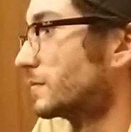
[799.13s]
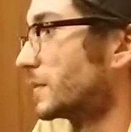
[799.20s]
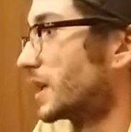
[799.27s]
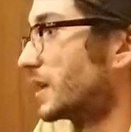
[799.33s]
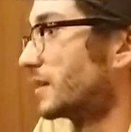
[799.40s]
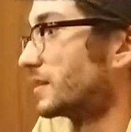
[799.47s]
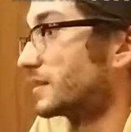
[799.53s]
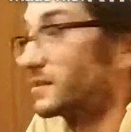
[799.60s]
But
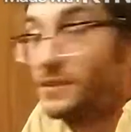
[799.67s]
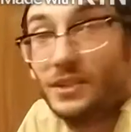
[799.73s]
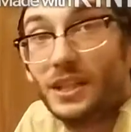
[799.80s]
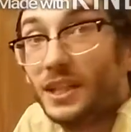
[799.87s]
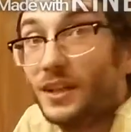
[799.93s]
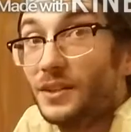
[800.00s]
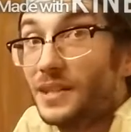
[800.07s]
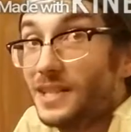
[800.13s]
let's
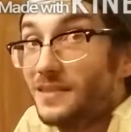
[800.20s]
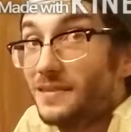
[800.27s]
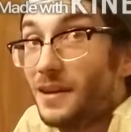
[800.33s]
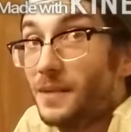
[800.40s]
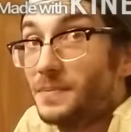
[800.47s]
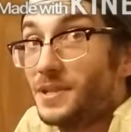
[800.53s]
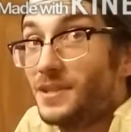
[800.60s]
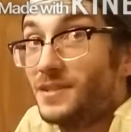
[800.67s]
check out these
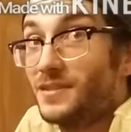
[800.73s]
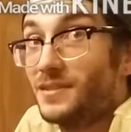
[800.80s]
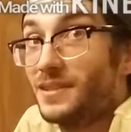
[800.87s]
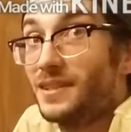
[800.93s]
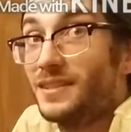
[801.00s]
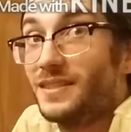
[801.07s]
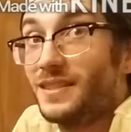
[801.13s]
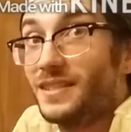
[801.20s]
options
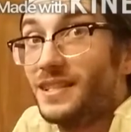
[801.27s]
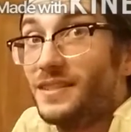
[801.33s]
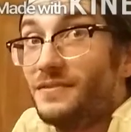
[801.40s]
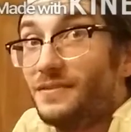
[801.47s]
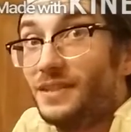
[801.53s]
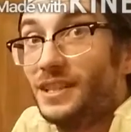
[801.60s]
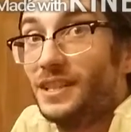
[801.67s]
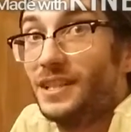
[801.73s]
and see
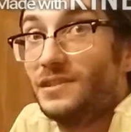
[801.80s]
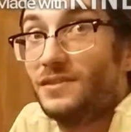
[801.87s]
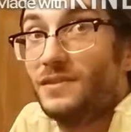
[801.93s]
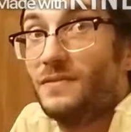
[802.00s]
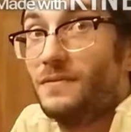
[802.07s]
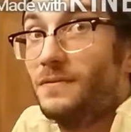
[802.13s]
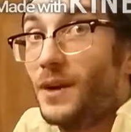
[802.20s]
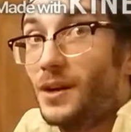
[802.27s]
if it doesn't
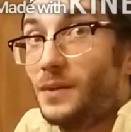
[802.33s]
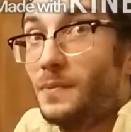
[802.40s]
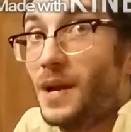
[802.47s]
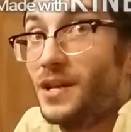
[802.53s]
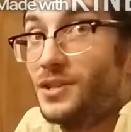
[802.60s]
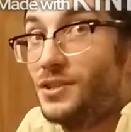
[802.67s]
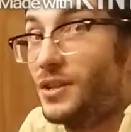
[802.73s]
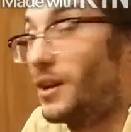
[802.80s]
fuck
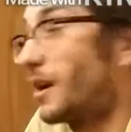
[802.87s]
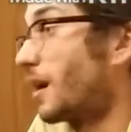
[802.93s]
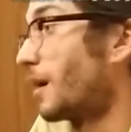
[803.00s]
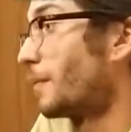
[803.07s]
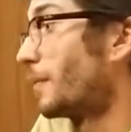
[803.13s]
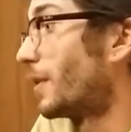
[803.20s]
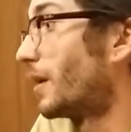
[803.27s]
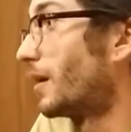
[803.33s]
my shit up.